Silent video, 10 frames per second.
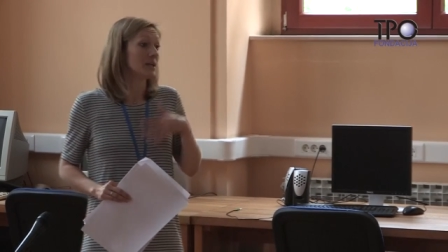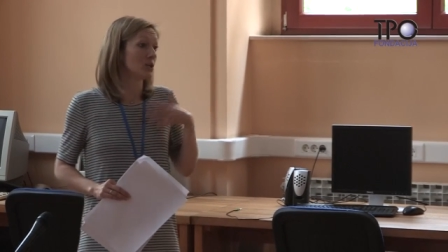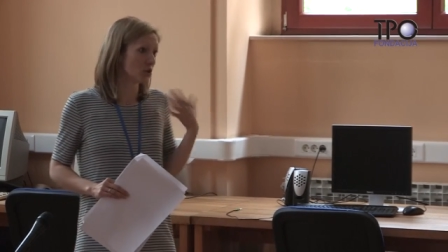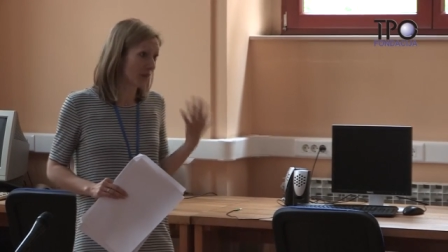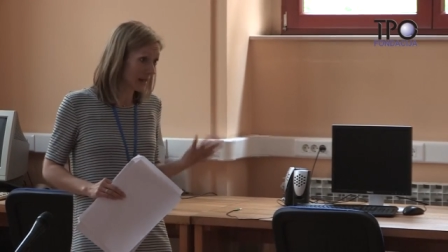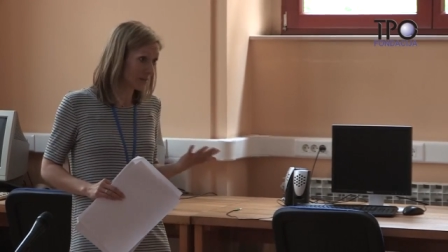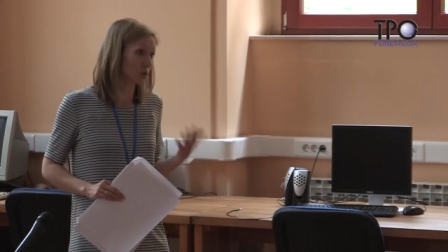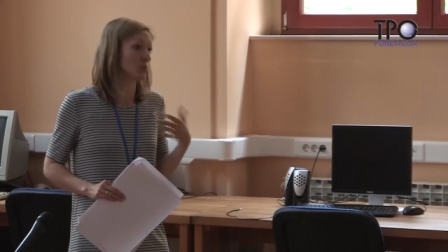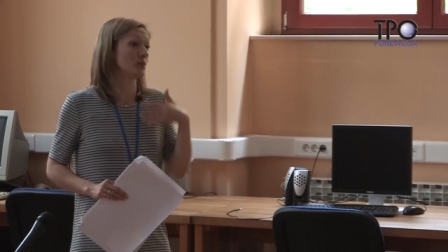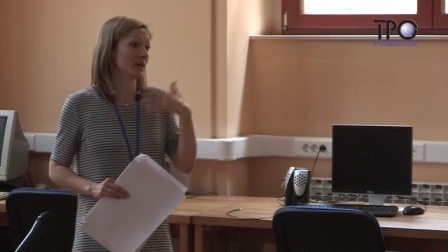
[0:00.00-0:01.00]

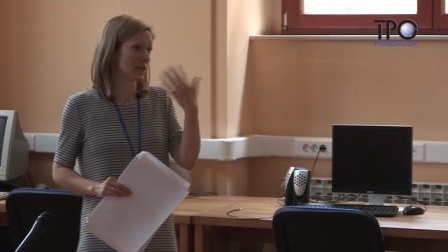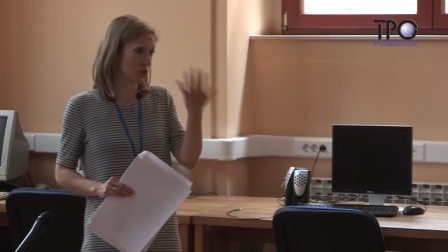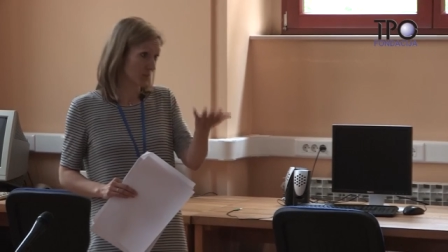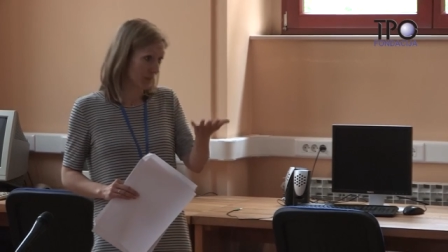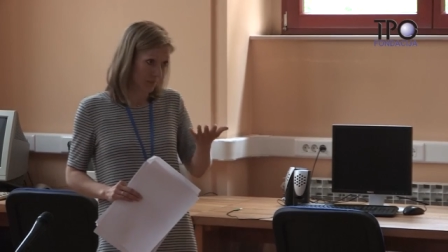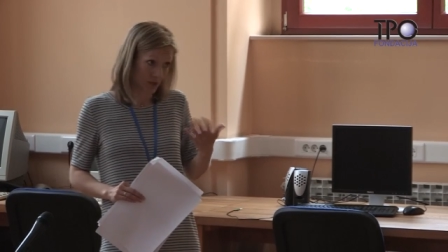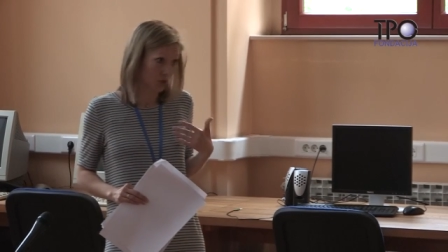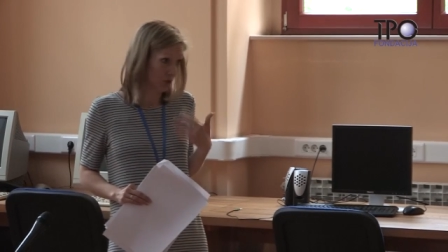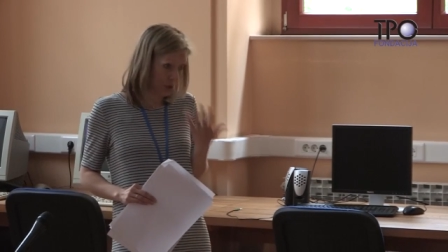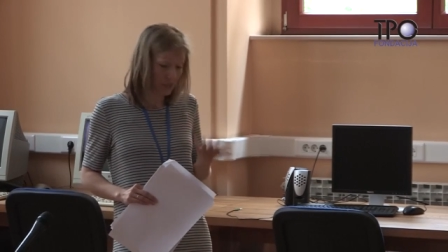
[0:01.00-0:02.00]
nonviolent communication by Marshall